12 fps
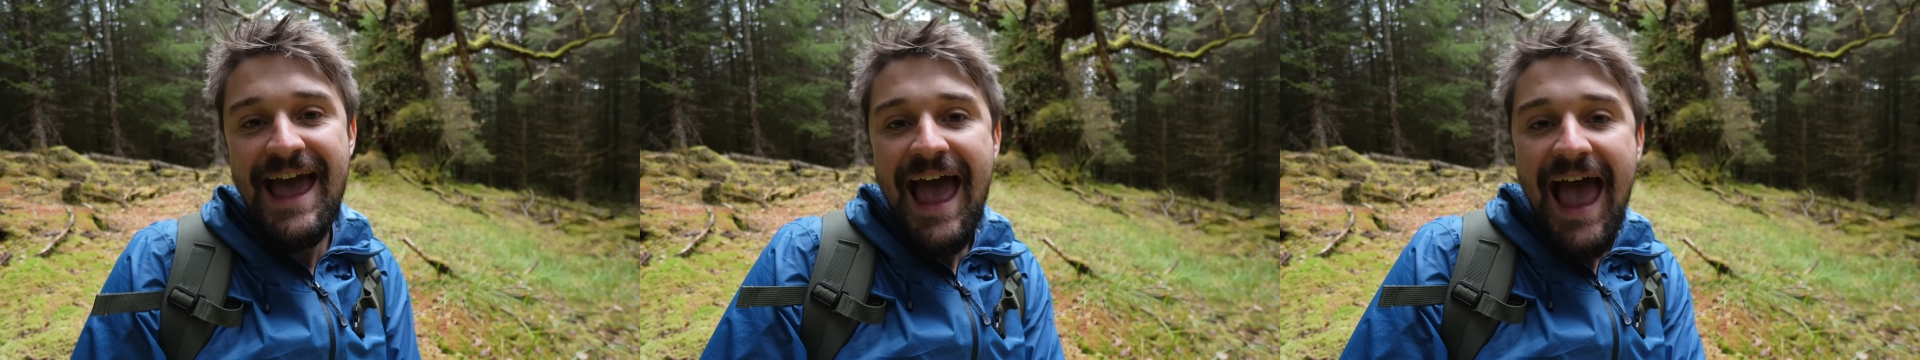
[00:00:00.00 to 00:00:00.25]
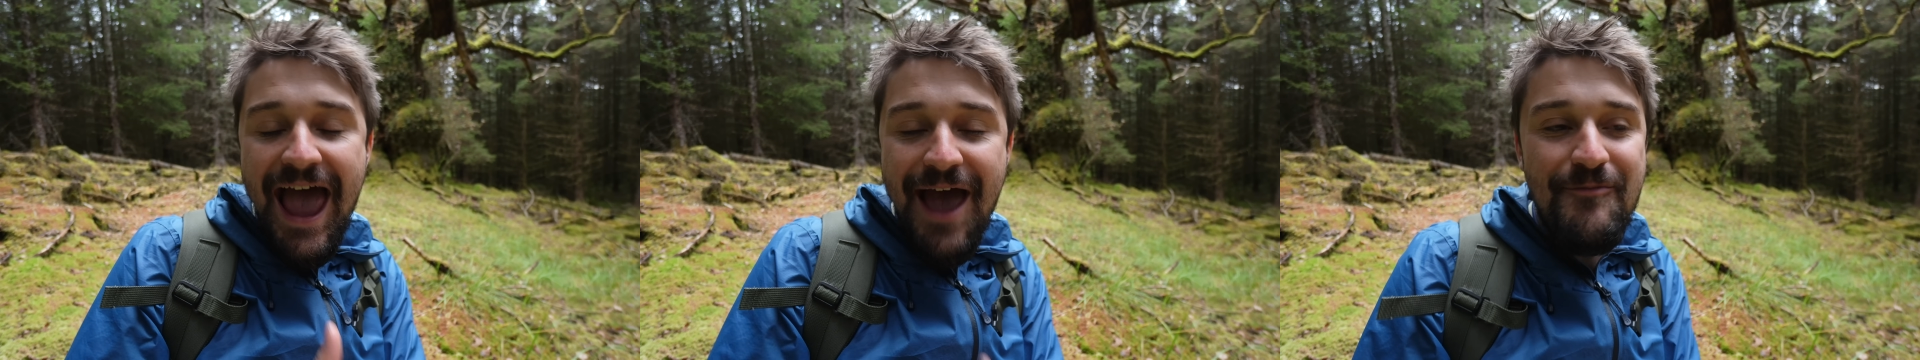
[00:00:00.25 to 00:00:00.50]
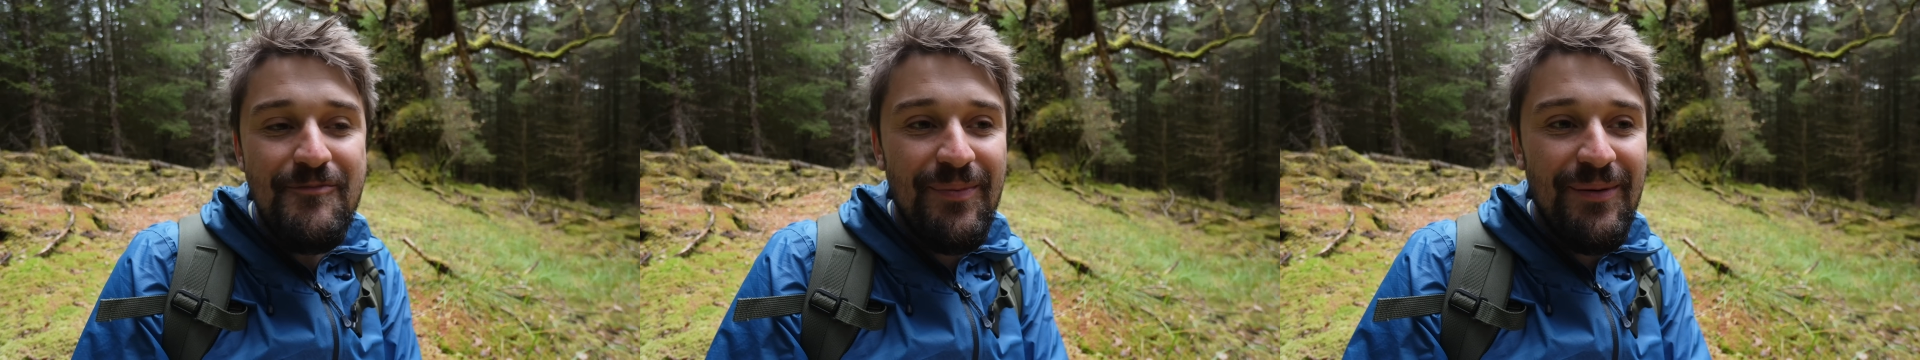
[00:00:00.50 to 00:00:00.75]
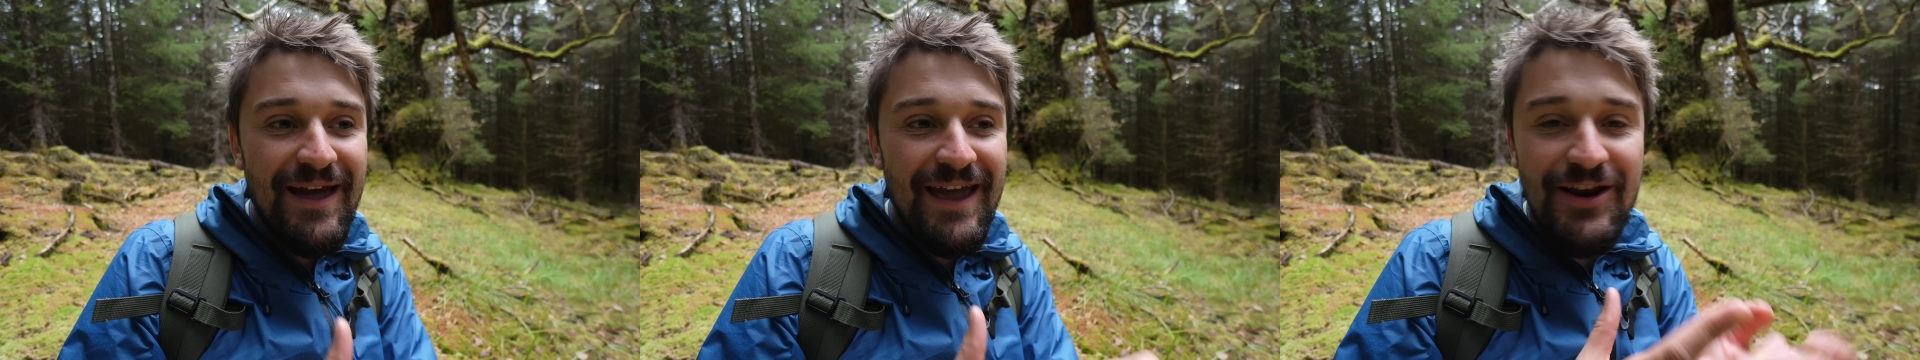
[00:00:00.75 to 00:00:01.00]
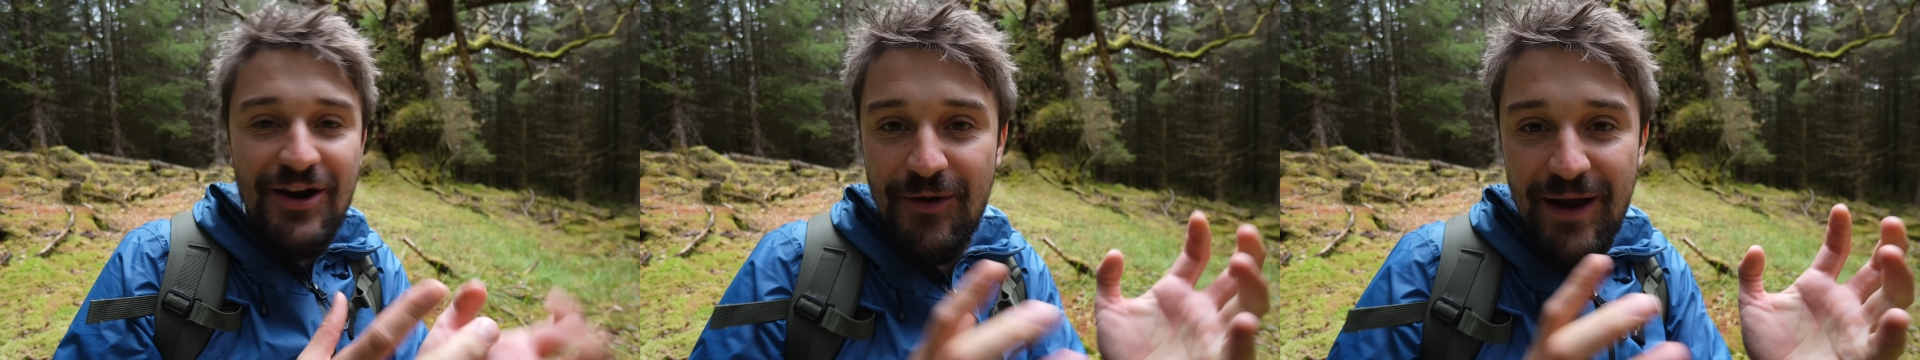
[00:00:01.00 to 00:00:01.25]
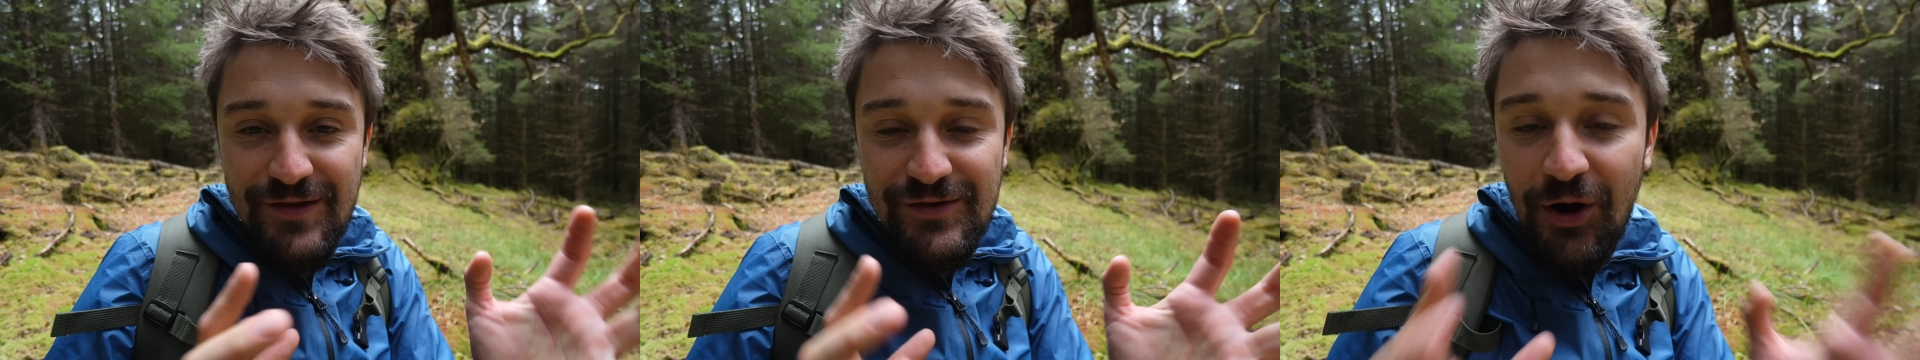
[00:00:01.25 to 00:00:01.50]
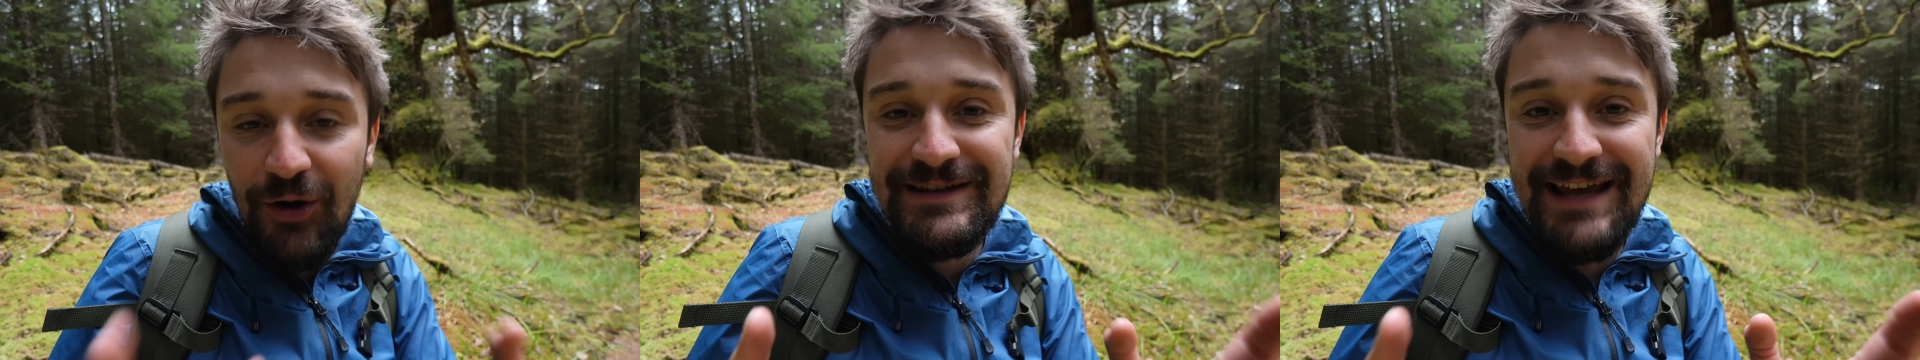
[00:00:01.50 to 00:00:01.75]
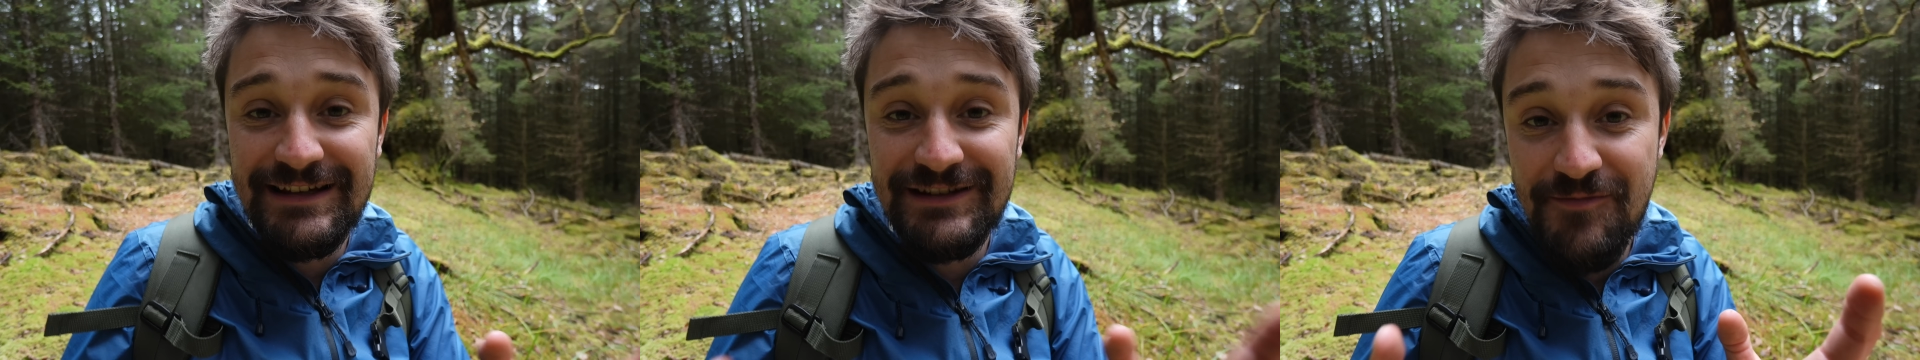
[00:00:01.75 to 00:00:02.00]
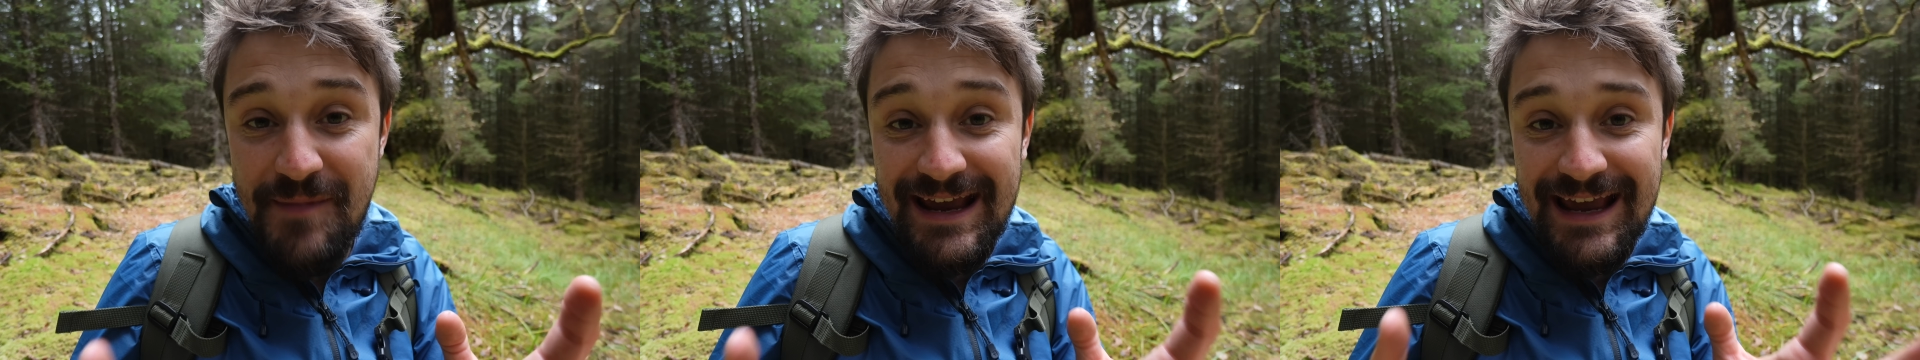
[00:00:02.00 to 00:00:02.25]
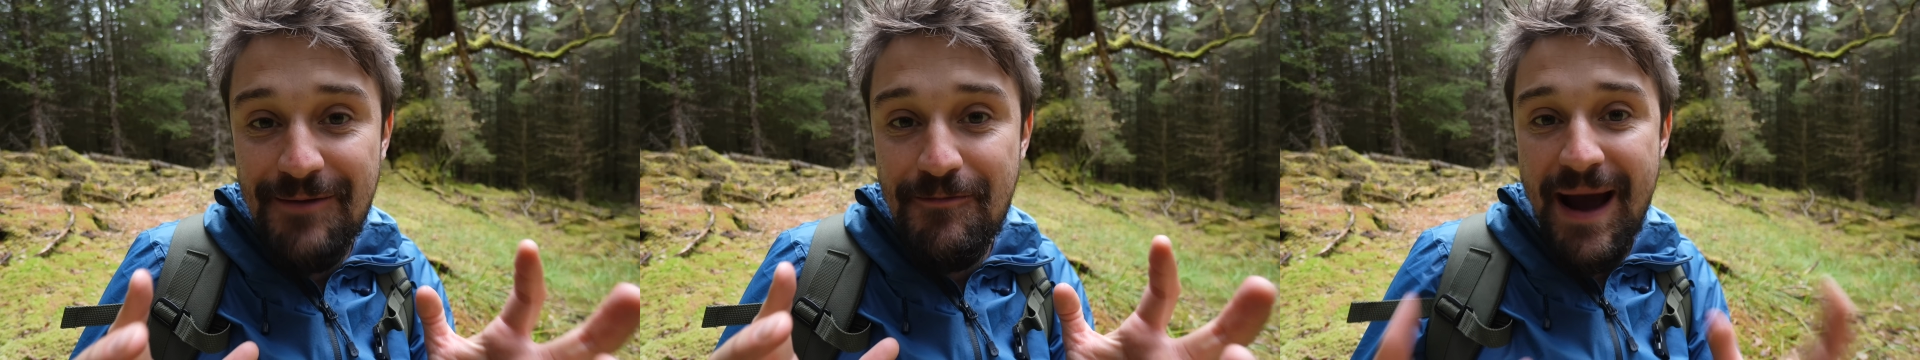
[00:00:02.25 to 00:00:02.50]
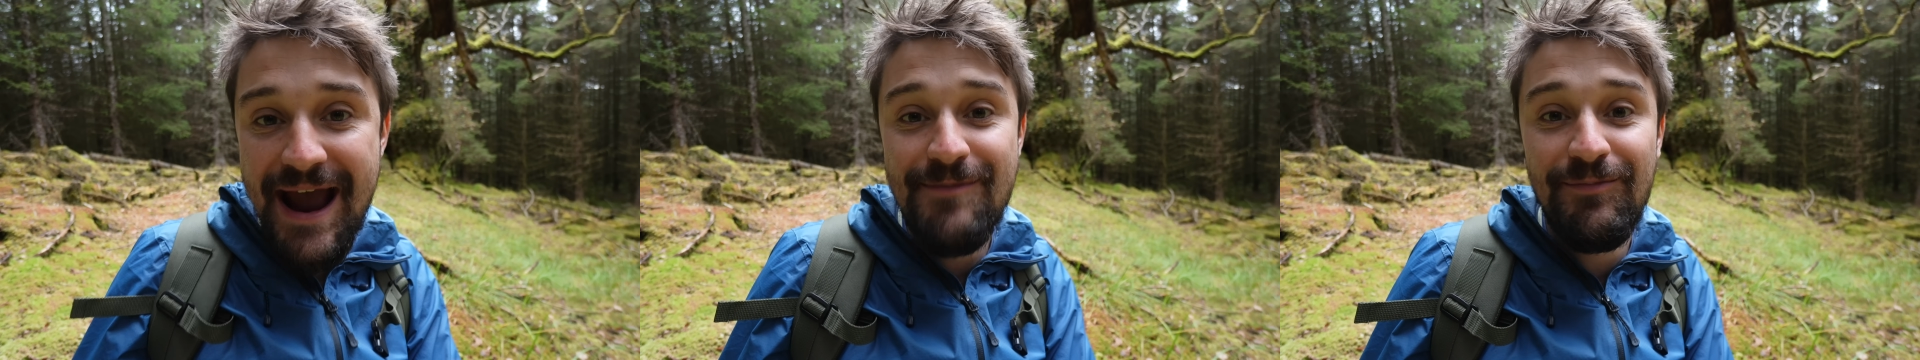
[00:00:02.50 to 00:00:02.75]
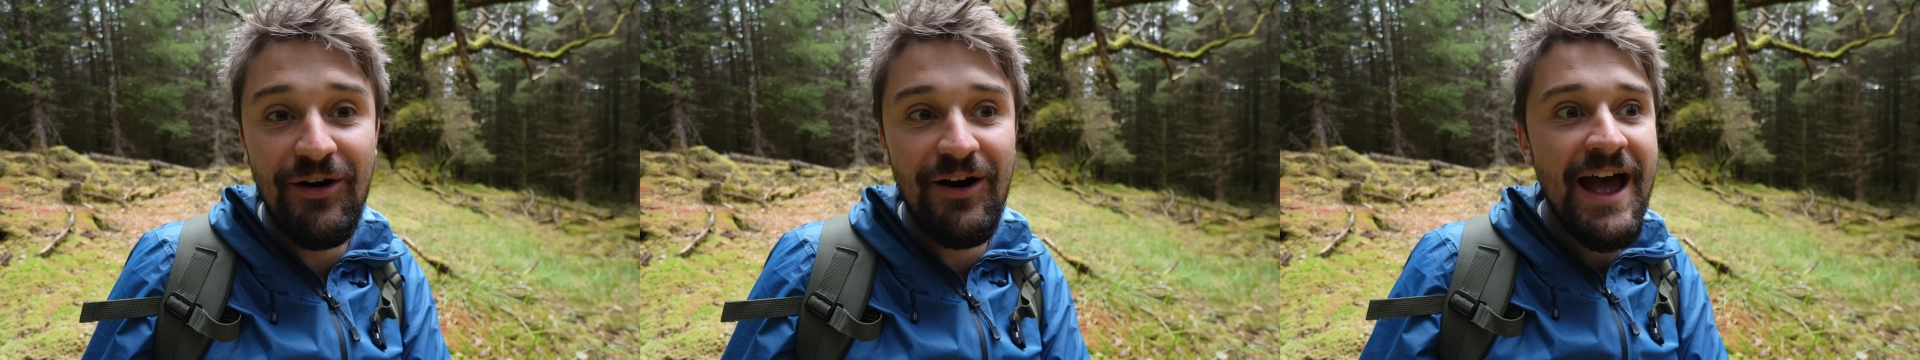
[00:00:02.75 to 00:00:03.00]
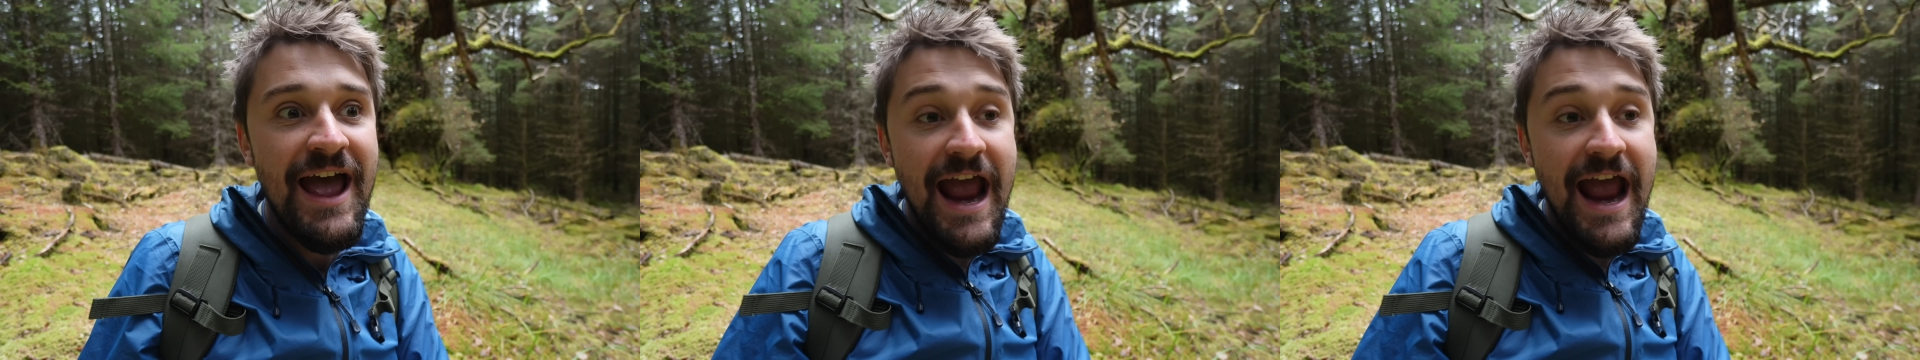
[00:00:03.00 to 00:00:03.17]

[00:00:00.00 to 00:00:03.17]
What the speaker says: Hemp, you know, in the context of making paper,